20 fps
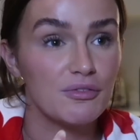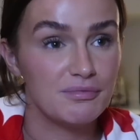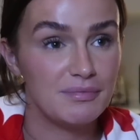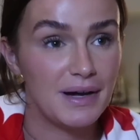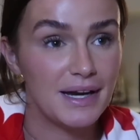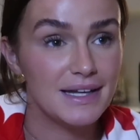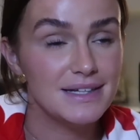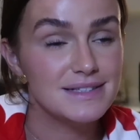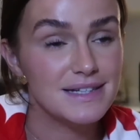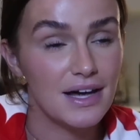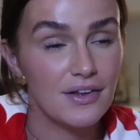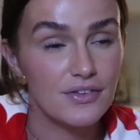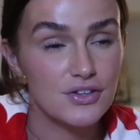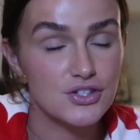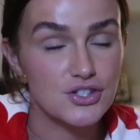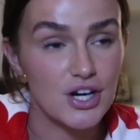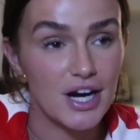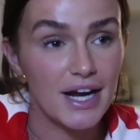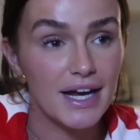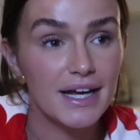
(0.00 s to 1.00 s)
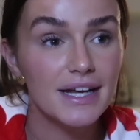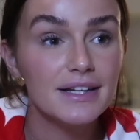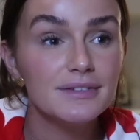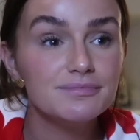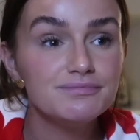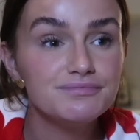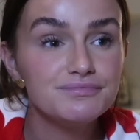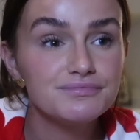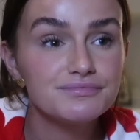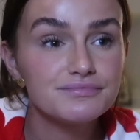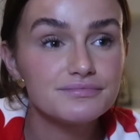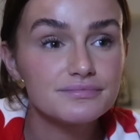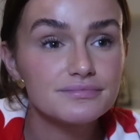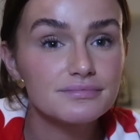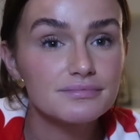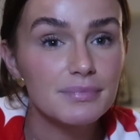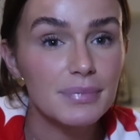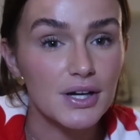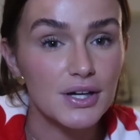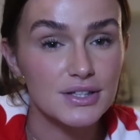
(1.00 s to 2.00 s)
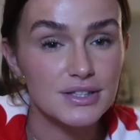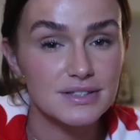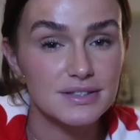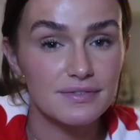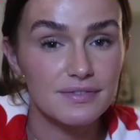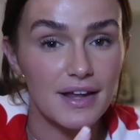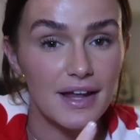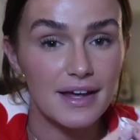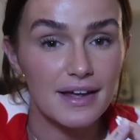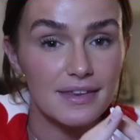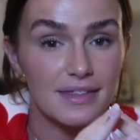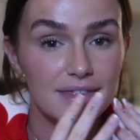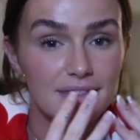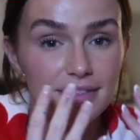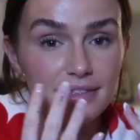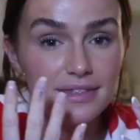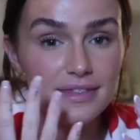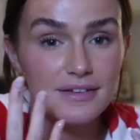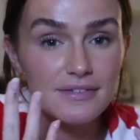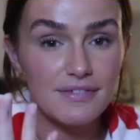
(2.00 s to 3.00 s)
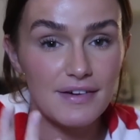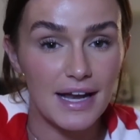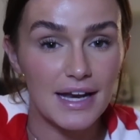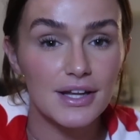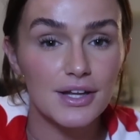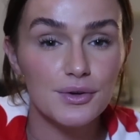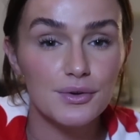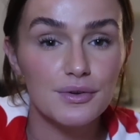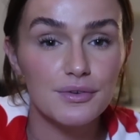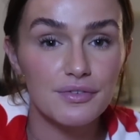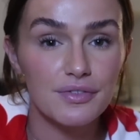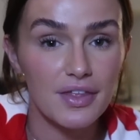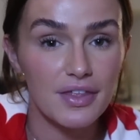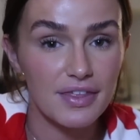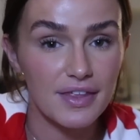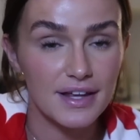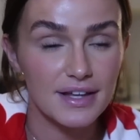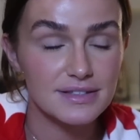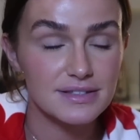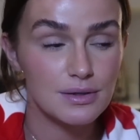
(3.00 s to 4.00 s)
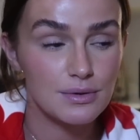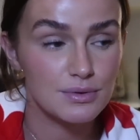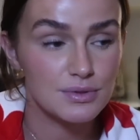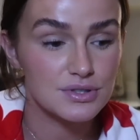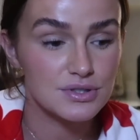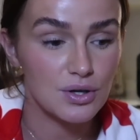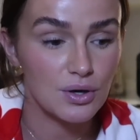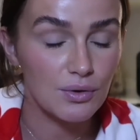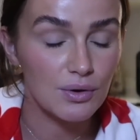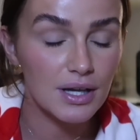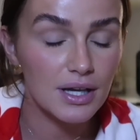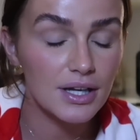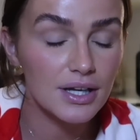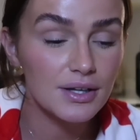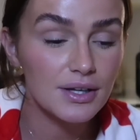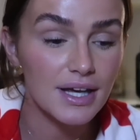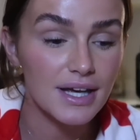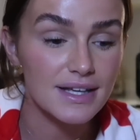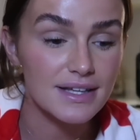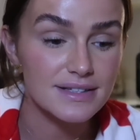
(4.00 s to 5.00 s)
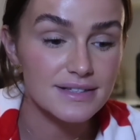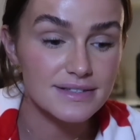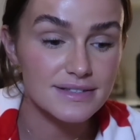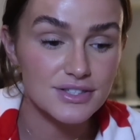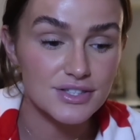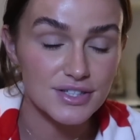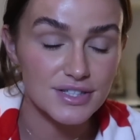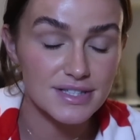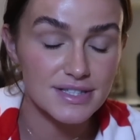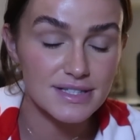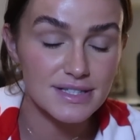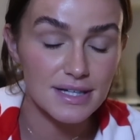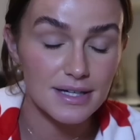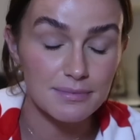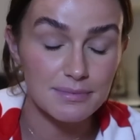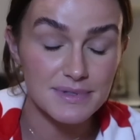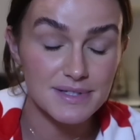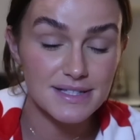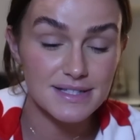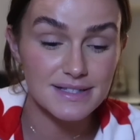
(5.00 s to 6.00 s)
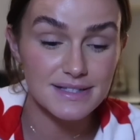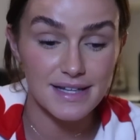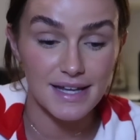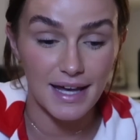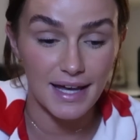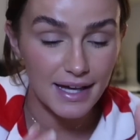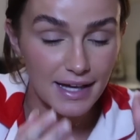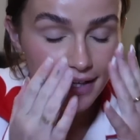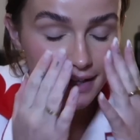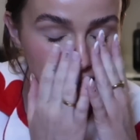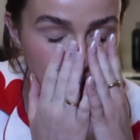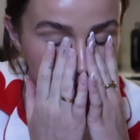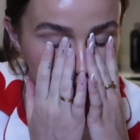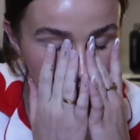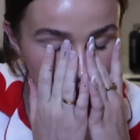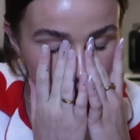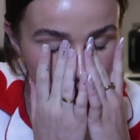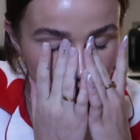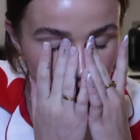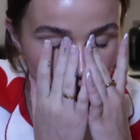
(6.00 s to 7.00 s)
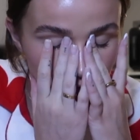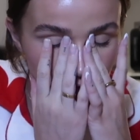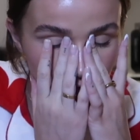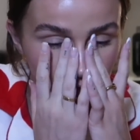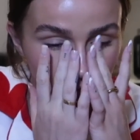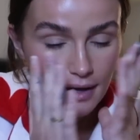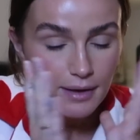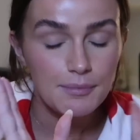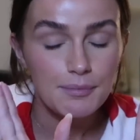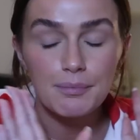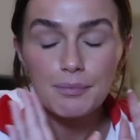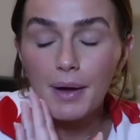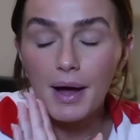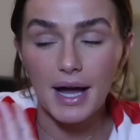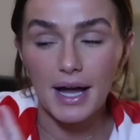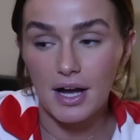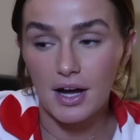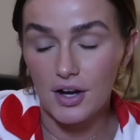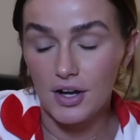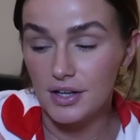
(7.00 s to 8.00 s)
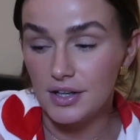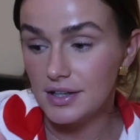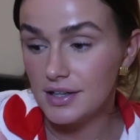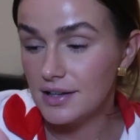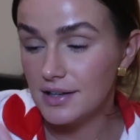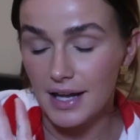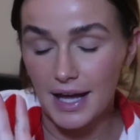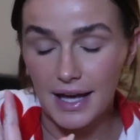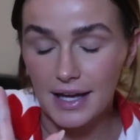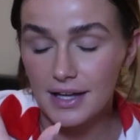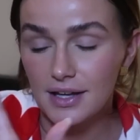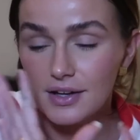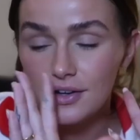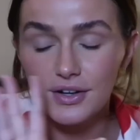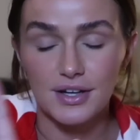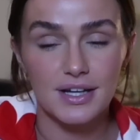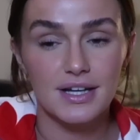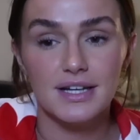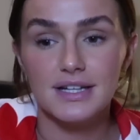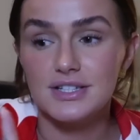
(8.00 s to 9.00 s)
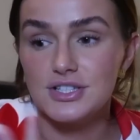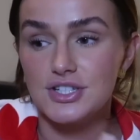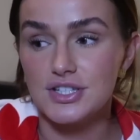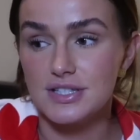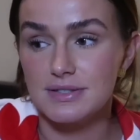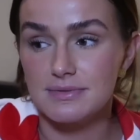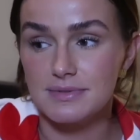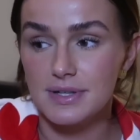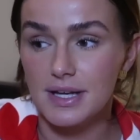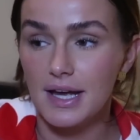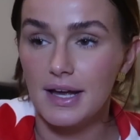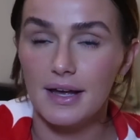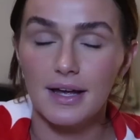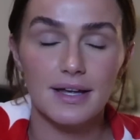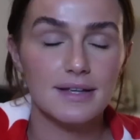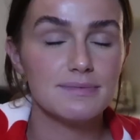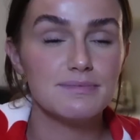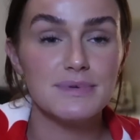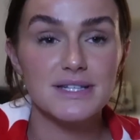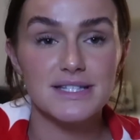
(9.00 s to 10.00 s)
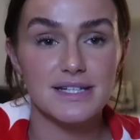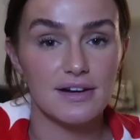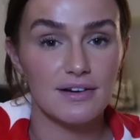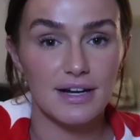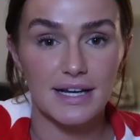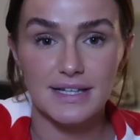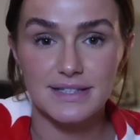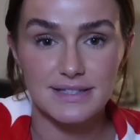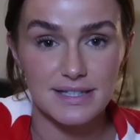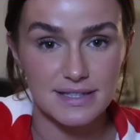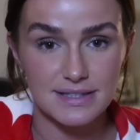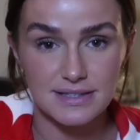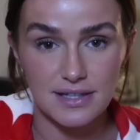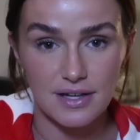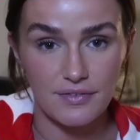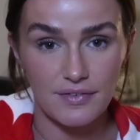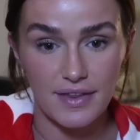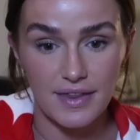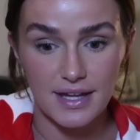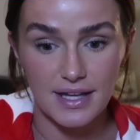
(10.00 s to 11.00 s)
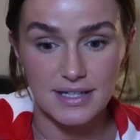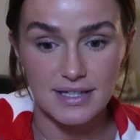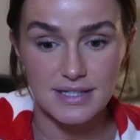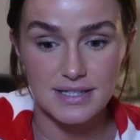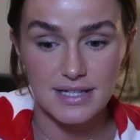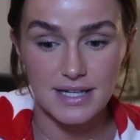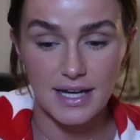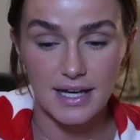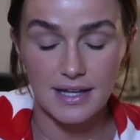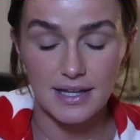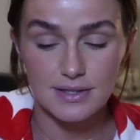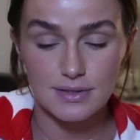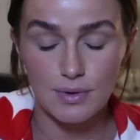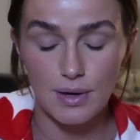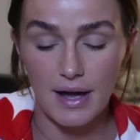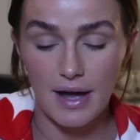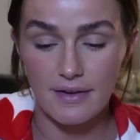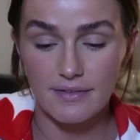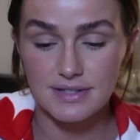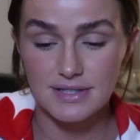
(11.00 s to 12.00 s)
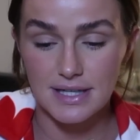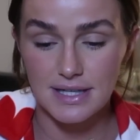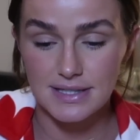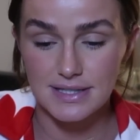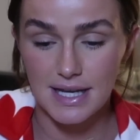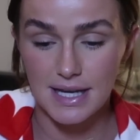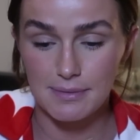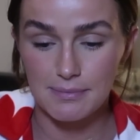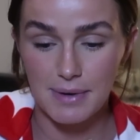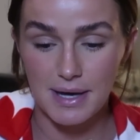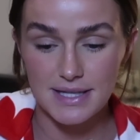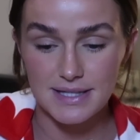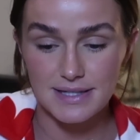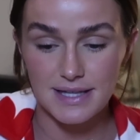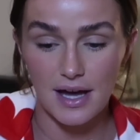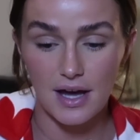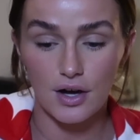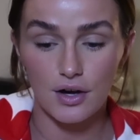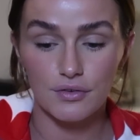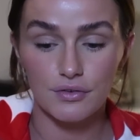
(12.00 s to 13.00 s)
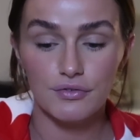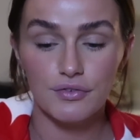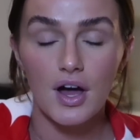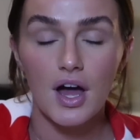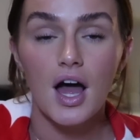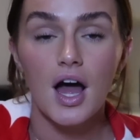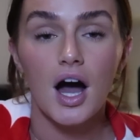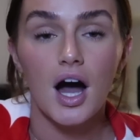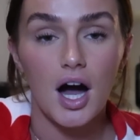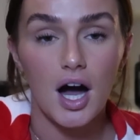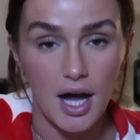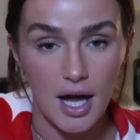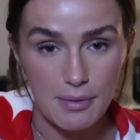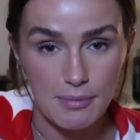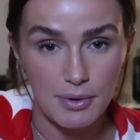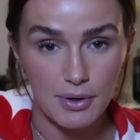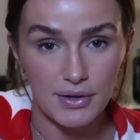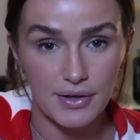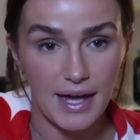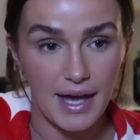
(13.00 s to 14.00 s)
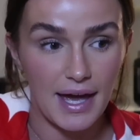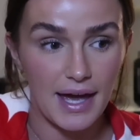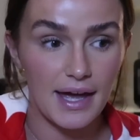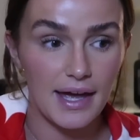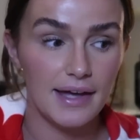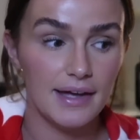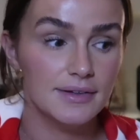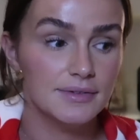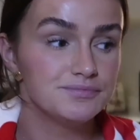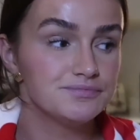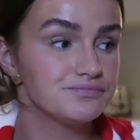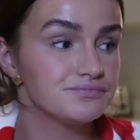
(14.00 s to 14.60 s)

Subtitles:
of money down the drain because of, like, the value of the things that were stolen is just obscene. But I can't, like, it's just, it's materialistic stuff at the end of the day. That's what I have to keep telling myself. I'm okay.